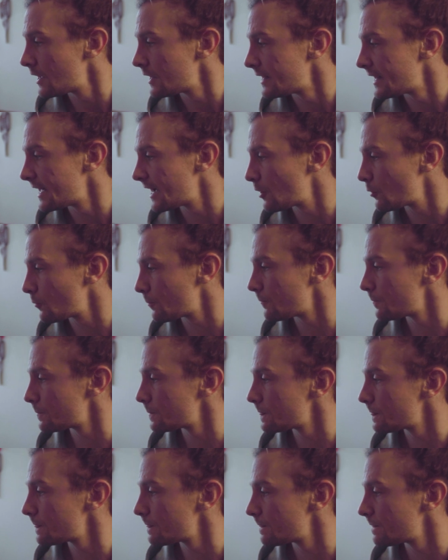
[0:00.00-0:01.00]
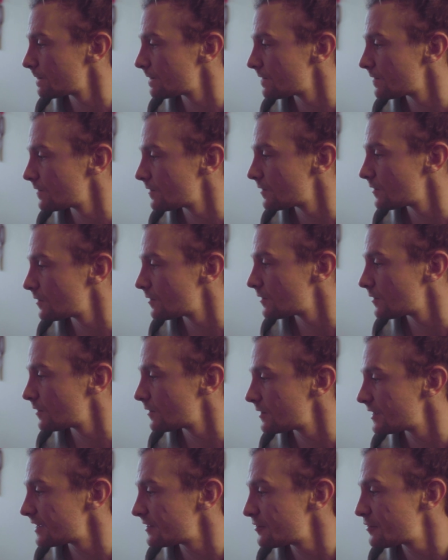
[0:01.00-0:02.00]
Now,
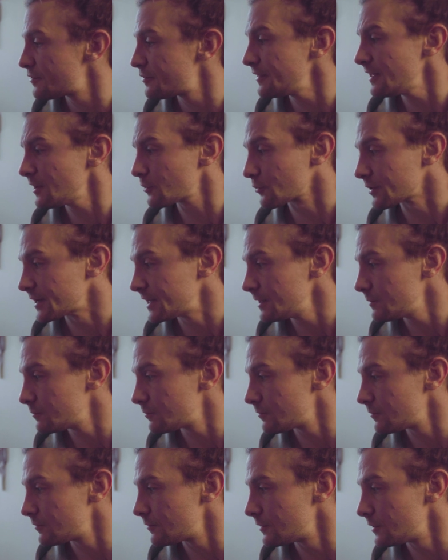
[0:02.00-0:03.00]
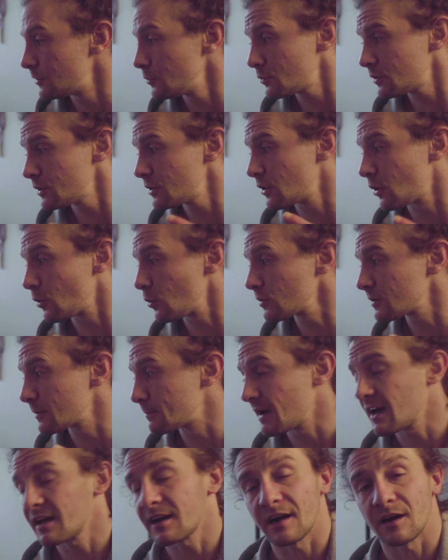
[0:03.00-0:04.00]
in theory, you could hold a
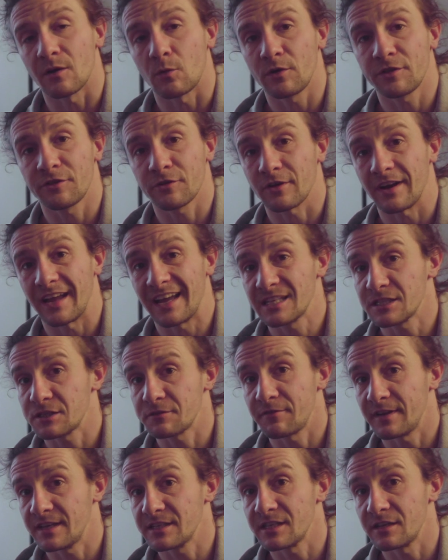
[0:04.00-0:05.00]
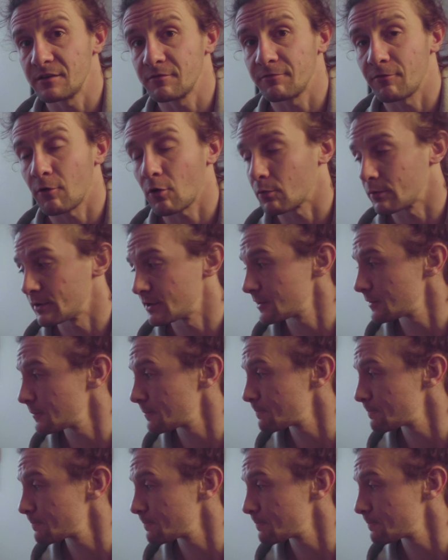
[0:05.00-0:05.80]
Manna with your hands facing forward,